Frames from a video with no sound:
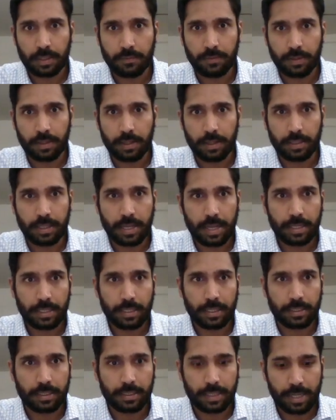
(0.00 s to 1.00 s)
We got that
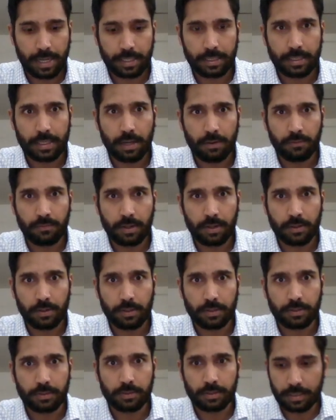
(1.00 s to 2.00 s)
intact. Now we are
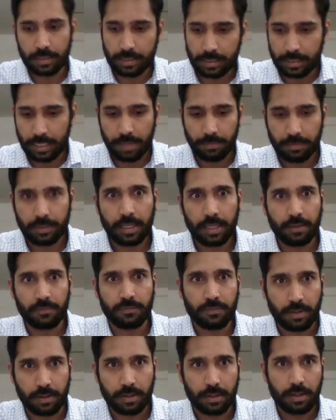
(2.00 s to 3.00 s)
going to do the same thing
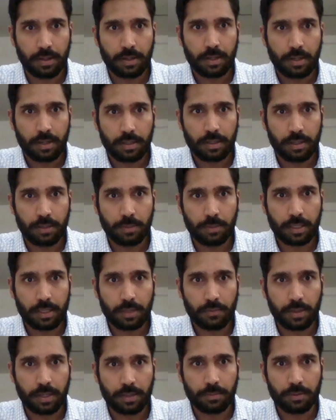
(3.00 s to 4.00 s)
for
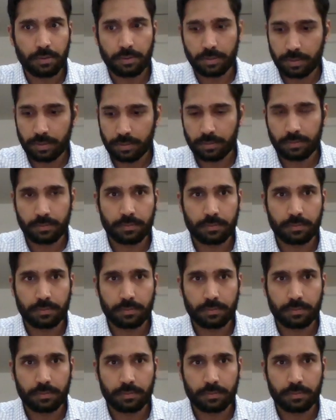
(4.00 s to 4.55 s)
numerical variables